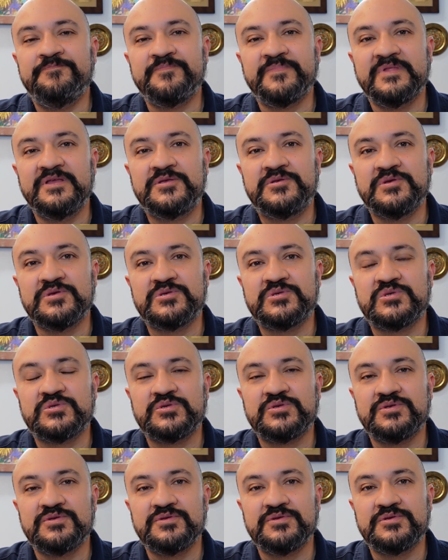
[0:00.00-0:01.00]
It's
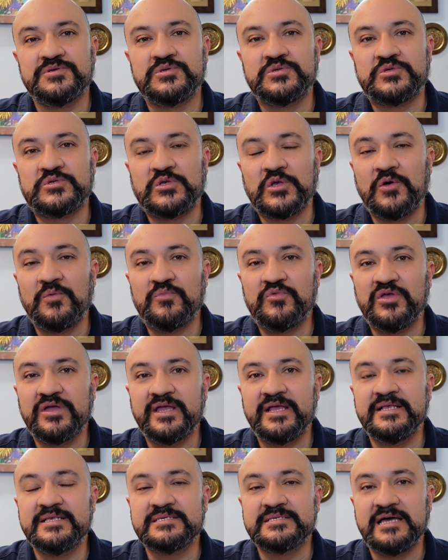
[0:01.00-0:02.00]
just
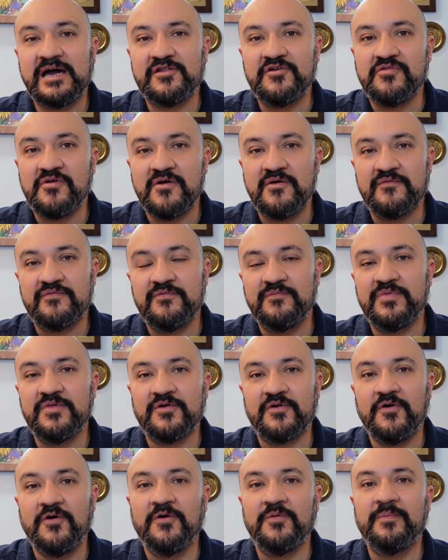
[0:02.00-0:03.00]
something inside of them from
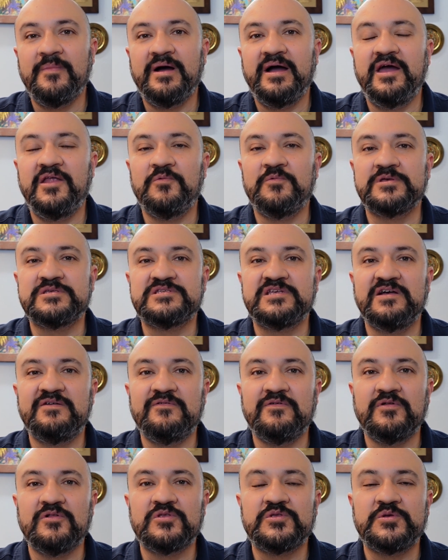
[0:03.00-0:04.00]
their own mind was
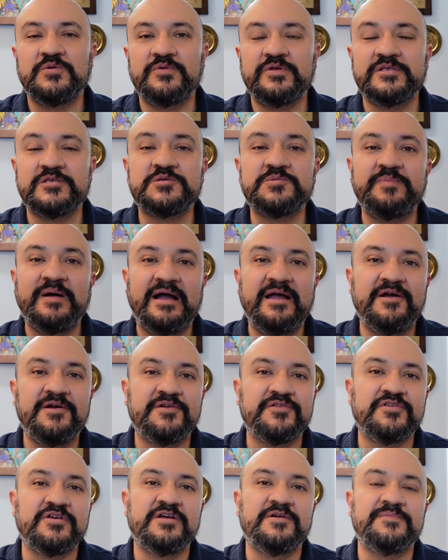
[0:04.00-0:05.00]
able to
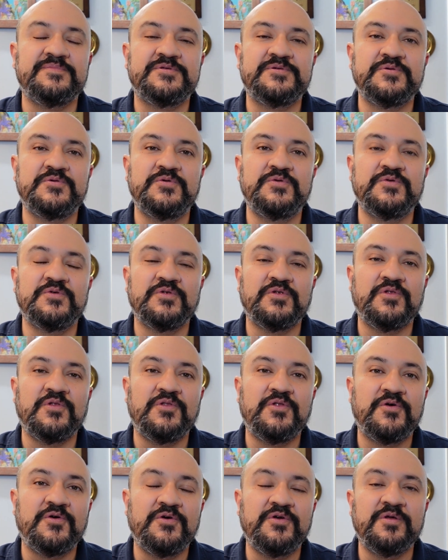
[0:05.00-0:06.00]
inspire them to
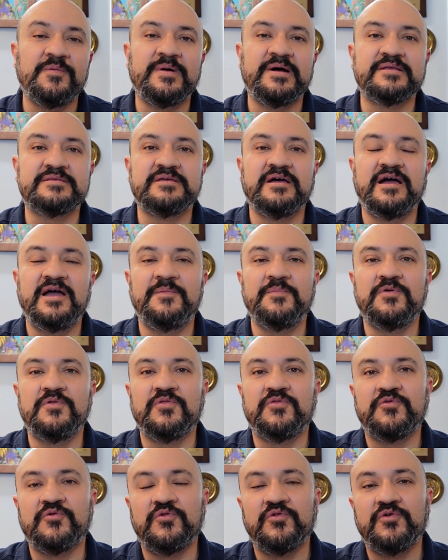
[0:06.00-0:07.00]
learn about time
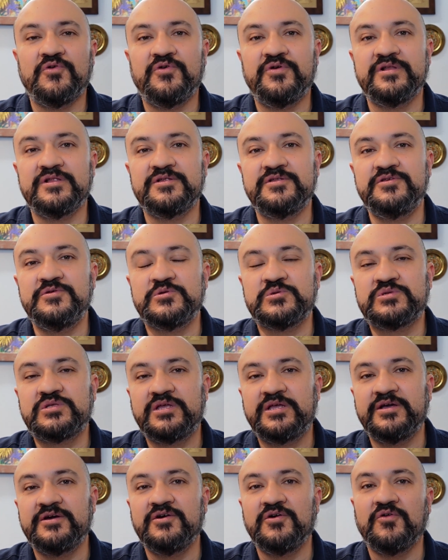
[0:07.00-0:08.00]
or to learn a new
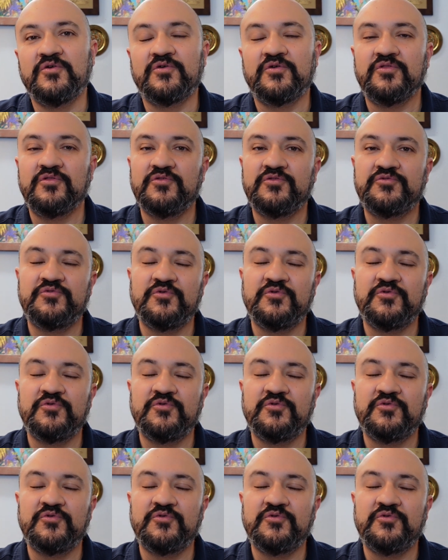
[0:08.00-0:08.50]
skill or